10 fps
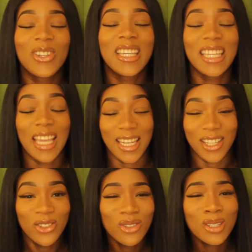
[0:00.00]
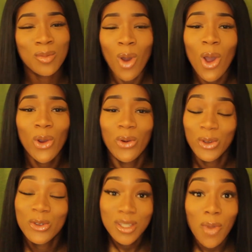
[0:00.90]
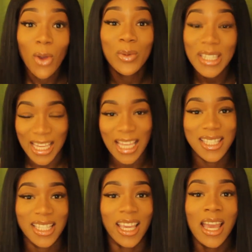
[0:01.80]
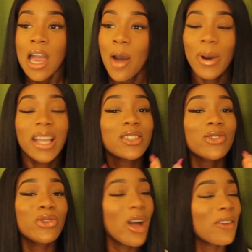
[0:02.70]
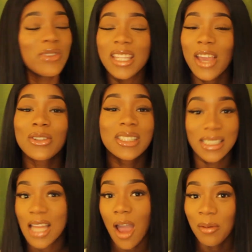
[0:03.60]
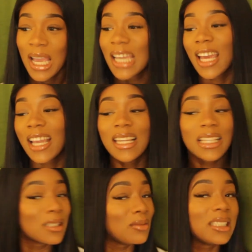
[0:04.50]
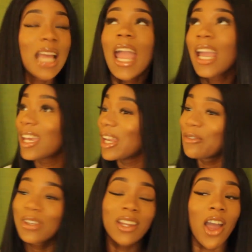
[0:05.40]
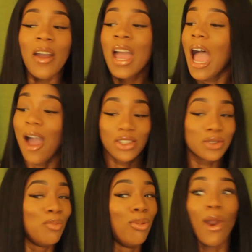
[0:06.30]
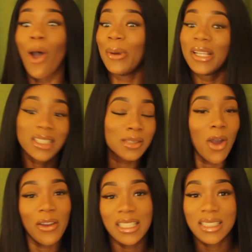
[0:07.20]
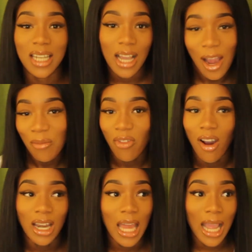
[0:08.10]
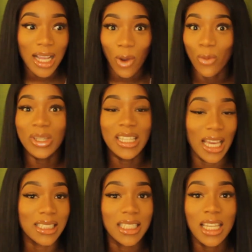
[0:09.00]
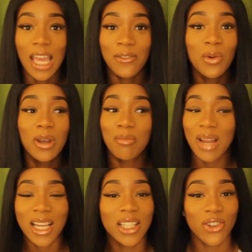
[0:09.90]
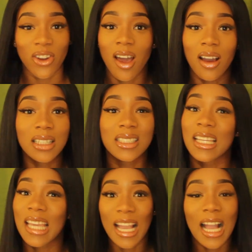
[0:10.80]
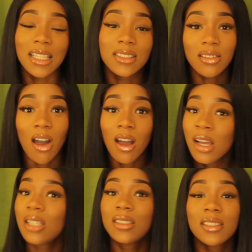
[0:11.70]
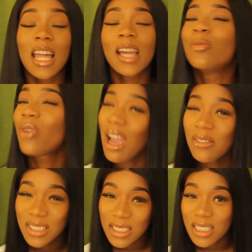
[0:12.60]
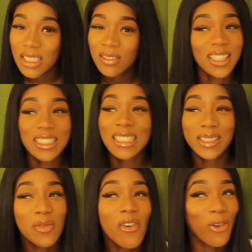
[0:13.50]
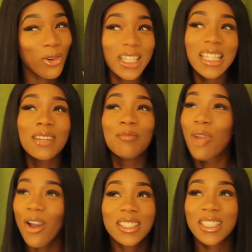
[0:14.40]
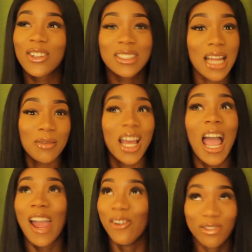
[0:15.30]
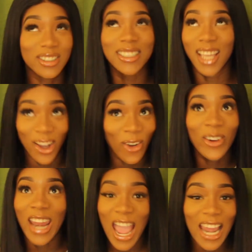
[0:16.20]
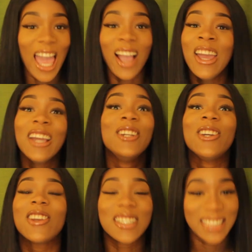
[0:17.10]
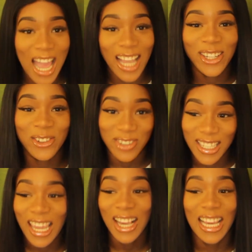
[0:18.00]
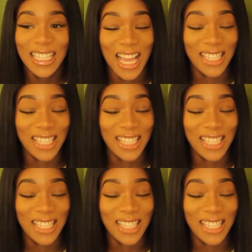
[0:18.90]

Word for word: we get it. You smoke, you smoke, we get it. But it's not every day on Slack that you need to be taking a video and just blowing smoke into the camera. Like, we get it. Like, if you want to blacken your lungs and get cancer, do that in privacy. Doesn't need to be recorded and posted on Snapchat every single day. Like, you're not tired of it. Like, it's